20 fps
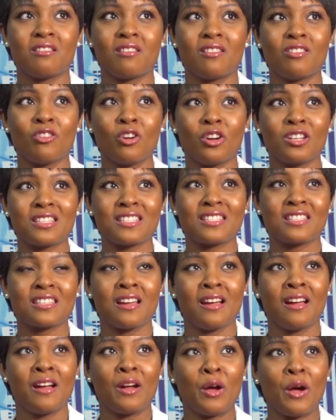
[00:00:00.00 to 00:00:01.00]
not
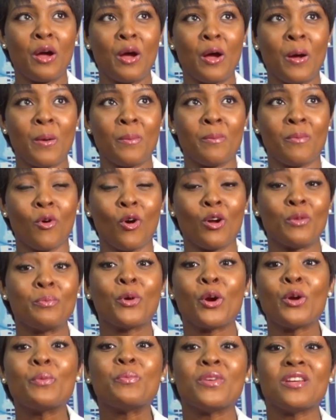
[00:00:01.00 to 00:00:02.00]
on
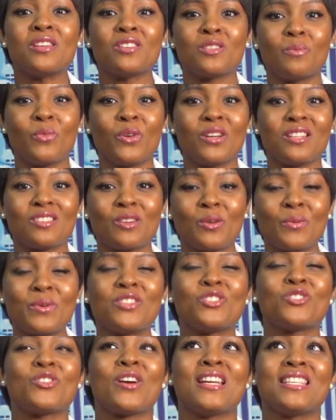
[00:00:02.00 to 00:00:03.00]
purpose, but
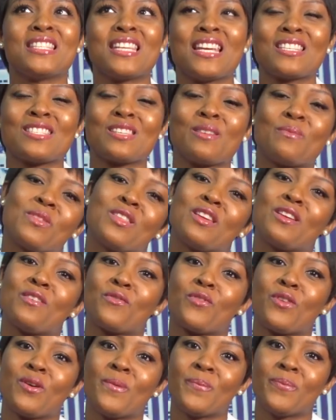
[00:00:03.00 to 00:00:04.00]
always try and take something
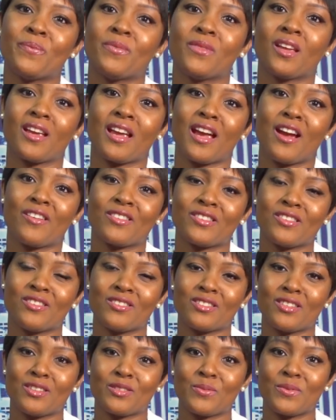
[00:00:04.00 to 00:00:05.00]
from the
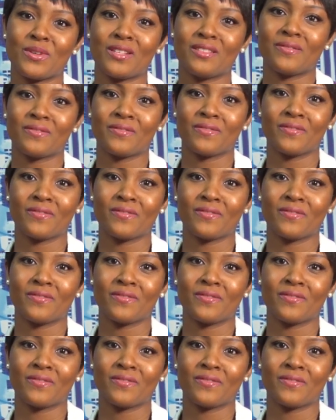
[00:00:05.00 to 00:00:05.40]
characters as well.